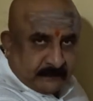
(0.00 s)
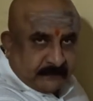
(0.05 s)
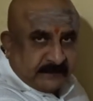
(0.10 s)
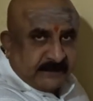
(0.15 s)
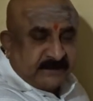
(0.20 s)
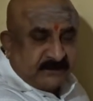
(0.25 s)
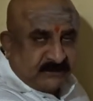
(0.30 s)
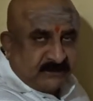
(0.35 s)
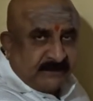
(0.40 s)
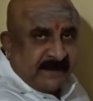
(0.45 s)

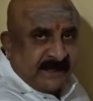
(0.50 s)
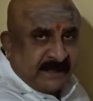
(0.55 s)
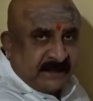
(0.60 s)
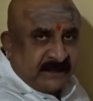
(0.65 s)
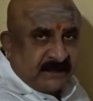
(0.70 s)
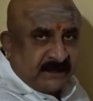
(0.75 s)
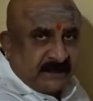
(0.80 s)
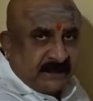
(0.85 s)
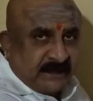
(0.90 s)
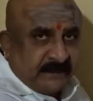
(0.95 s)
this is the
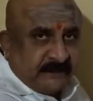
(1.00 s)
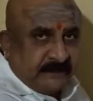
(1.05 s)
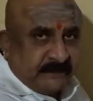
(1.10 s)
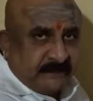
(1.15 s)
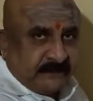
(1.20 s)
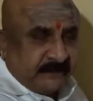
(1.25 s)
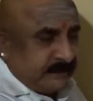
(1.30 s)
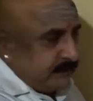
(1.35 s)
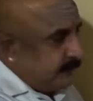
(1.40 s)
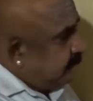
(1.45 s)
marital life.
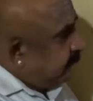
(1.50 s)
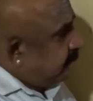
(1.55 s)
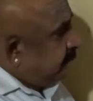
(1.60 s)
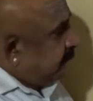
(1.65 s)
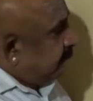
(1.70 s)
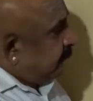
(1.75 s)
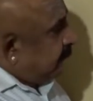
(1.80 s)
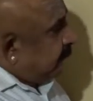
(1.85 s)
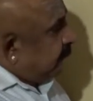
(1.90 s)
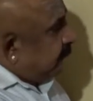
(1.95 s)

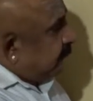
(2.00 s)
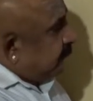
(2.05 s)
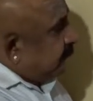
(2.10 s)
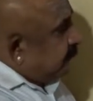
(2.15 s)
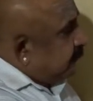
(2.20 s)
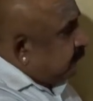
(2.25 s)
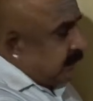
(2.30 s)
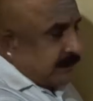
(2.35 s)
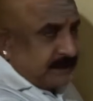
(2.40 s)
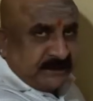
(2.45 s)

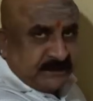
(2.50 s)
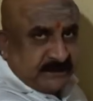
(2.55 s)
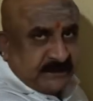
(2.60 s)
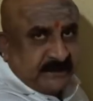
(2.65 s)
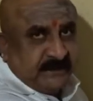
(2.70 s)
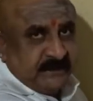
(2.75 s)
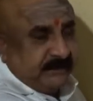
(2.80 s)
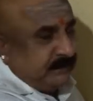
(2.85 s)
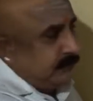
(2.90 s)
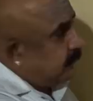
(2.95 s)
Sun is
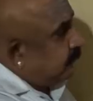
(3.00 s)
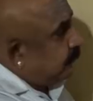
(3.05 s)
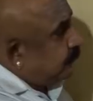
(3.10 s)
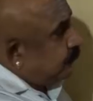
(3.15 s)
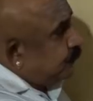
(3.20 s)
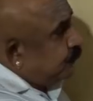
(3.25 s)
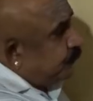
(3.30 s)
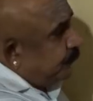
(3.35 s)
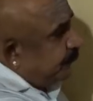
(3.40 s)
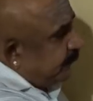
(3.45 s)
the
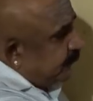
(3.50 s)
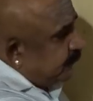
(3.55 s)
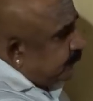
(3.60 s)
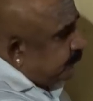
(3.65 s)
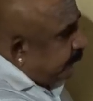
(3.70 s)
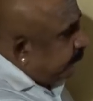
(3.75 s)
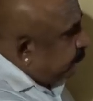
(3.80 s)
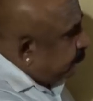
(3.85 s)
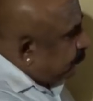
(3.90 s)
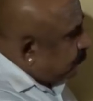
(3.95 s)
Jupiter's
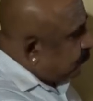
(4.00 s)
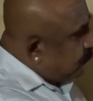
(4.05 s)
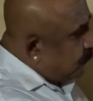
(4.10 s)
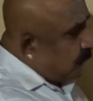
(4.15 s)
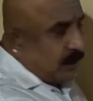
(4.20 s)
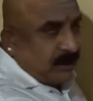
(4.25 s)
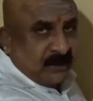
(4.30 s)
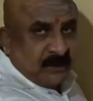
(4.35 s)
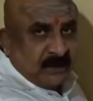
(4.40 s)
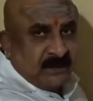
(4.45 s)
fifth house
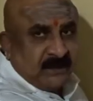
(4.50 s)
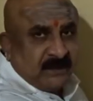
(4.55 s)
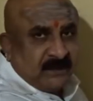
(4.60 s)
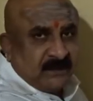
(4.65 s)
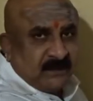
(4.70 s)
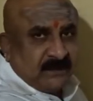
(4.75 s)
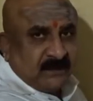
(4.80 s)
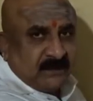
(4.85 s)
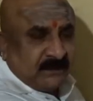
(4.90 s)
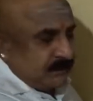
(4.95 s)
lord.
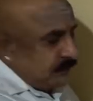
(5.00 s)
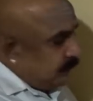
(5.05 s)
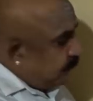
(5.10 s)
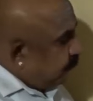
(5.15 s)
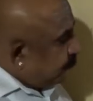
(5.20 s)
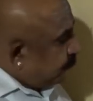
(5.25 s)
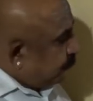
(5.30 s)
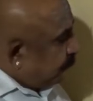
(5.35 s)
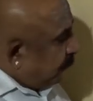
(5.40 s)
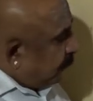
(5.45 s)

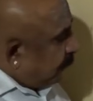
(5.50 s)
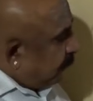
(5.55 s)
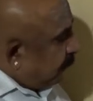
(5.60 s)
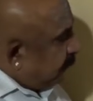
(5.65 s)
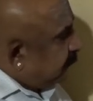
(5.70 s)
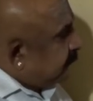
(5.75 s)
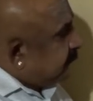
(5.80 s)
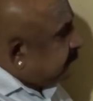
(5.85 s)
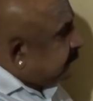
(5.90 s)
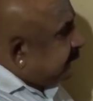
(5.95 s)

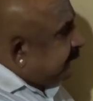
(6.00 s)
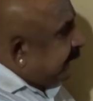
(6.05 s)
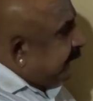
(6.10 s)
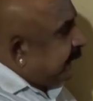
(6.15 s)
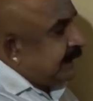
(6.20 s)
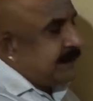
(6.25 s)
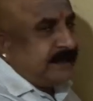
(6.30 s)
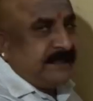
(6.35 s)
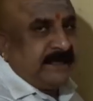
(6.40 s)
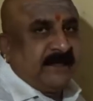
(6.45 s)
So,
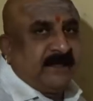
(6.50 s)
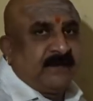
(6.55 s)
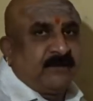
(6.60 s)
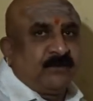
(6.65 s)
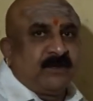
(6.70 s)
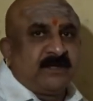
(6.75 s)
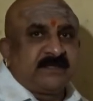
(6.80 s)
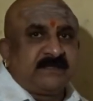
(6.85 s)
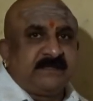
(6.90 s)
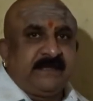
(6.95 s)
second year
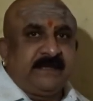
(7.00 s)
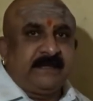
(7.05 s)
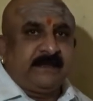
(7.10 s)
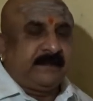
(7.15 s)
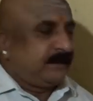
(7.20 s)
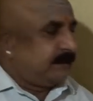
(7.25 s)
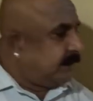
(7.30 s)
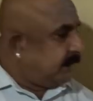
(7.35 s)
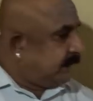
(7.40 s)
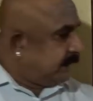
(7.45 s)
was the
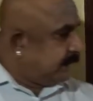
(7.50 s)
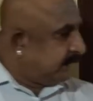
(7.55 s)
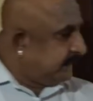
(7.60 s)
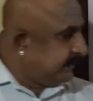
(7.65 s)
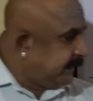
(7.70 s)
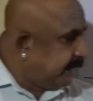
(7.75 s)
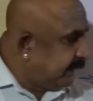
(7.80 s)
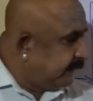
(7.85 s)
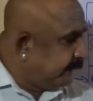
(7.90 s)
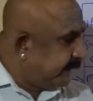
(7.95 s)

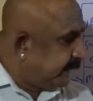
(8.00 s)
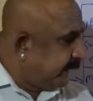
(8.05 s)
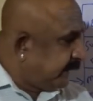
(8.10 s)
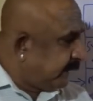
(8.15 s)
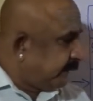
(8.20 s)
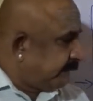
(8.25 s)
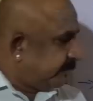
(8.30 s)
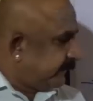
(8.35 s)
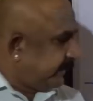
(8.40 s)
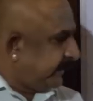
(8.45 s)
delivery
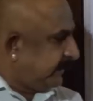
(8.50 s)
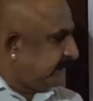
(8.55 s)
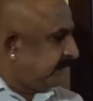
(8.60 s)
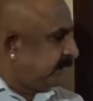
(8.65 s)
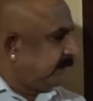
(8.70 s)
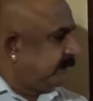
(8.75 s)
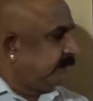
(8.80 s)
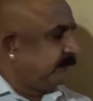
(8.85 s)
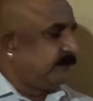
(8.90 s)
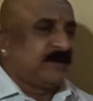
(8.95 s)
of the
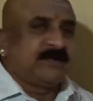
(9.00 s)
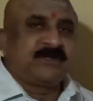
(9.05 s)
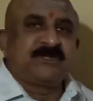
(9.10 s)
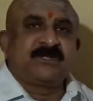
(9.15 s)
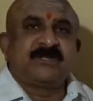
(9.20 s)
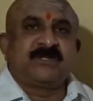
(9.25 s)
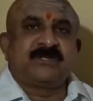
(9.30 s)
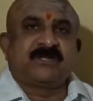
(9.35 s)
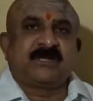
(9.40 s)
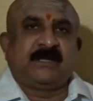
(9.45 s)

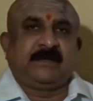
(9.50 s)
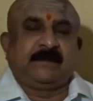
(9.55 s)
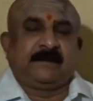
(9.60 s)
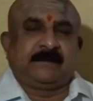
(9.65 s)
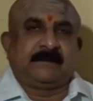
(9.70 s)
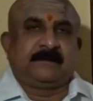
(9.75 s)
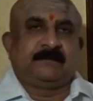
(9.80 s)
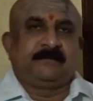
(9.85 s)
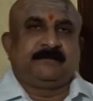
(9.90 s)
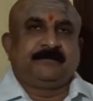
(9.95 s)
first child.